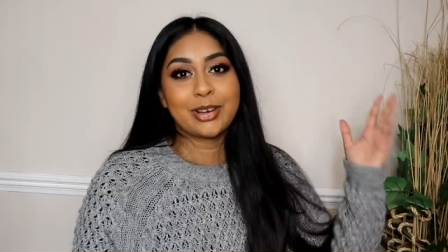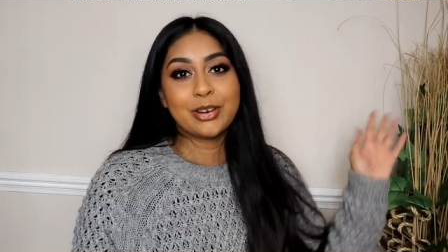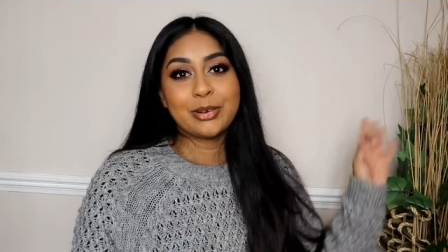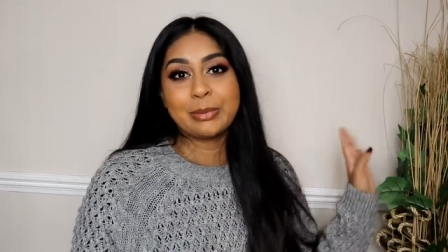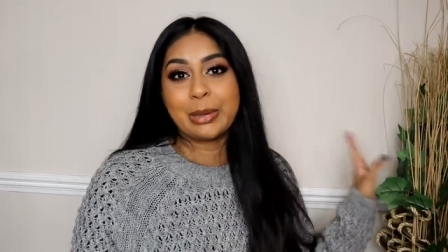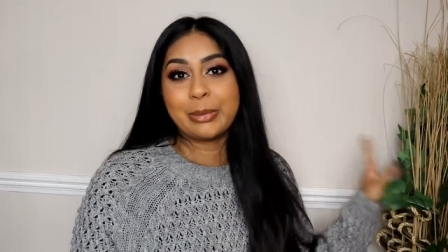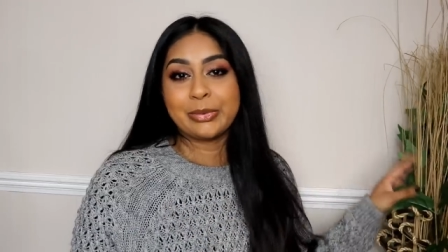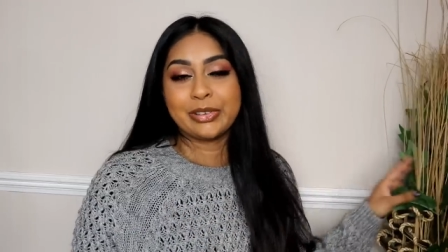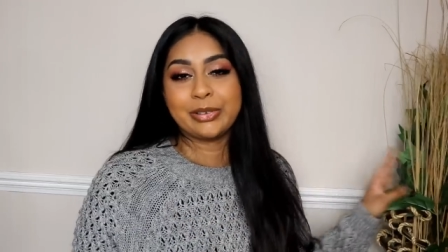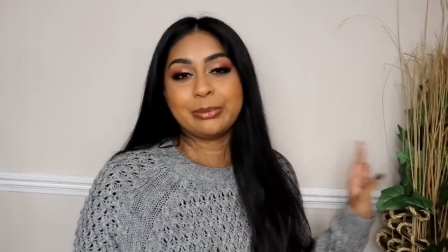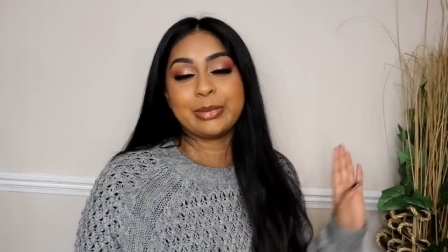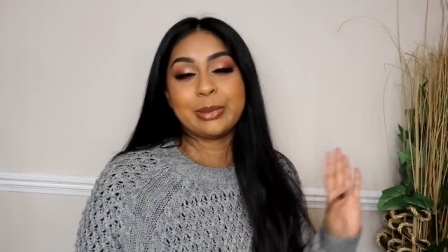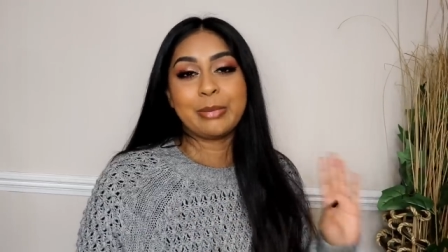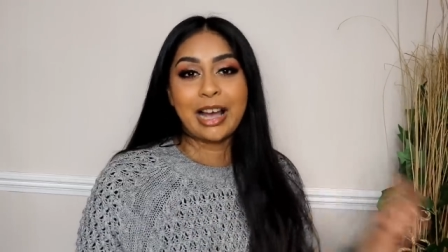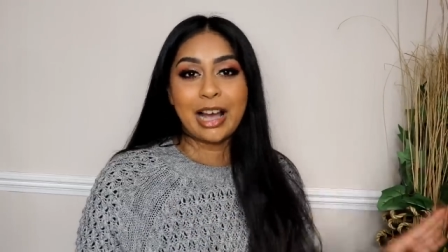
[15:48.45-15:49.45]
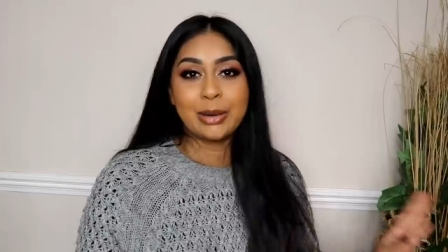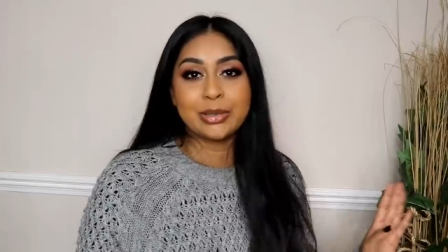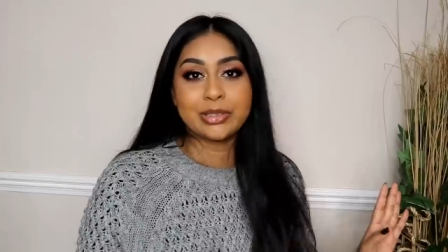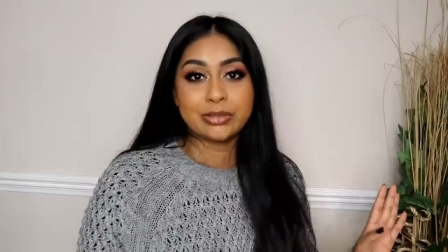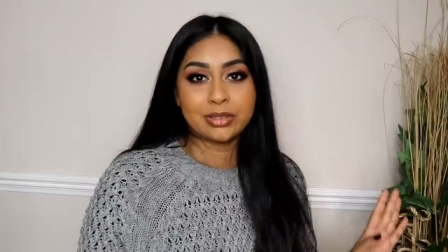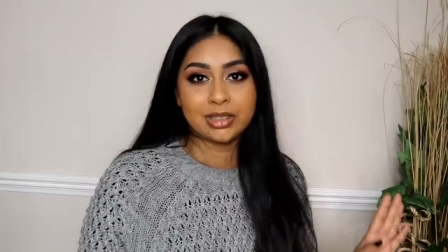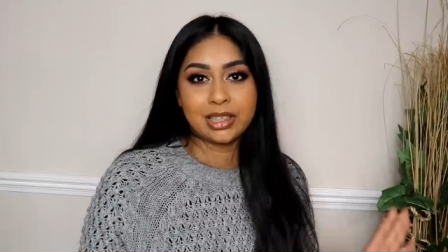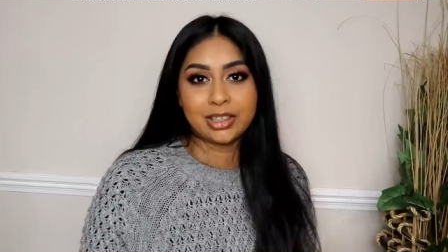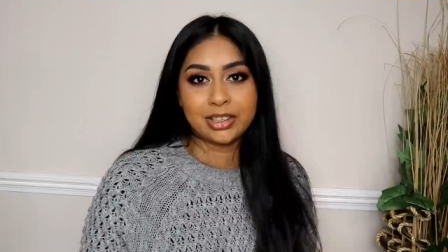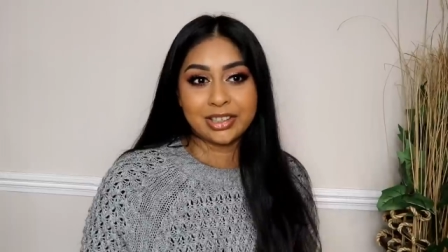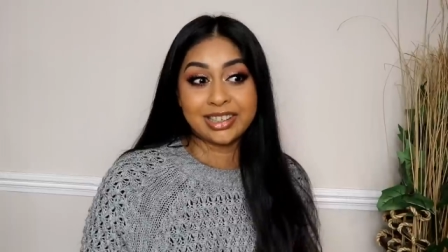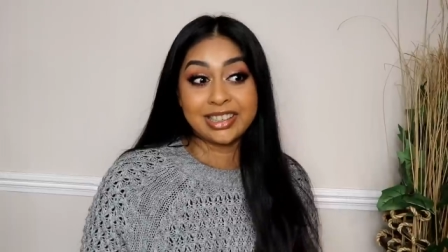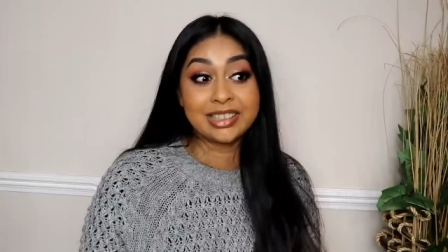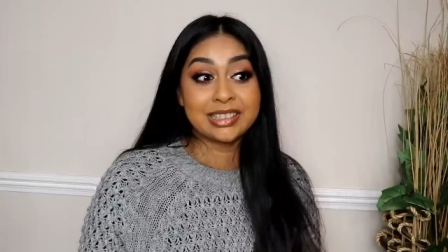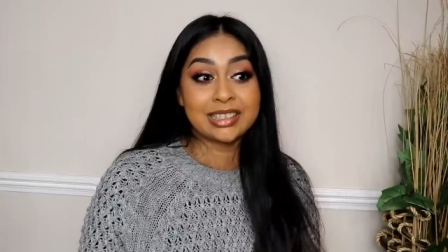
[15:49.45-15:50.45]
I can't remember them. But Power's really
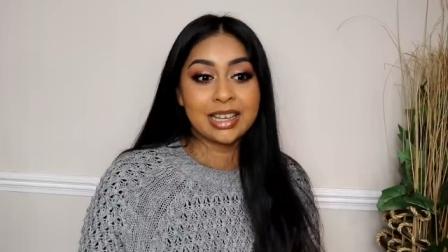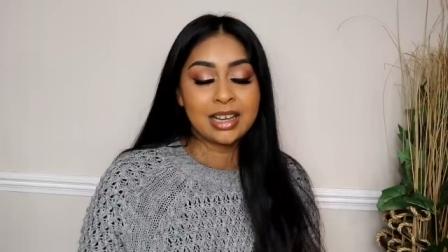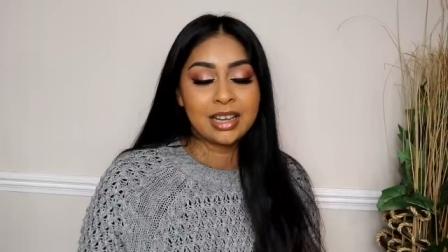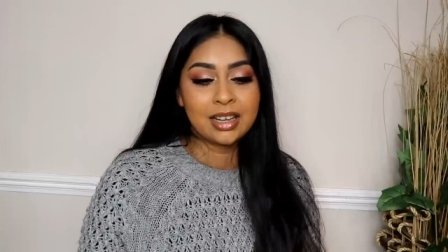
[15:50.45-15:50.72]
good.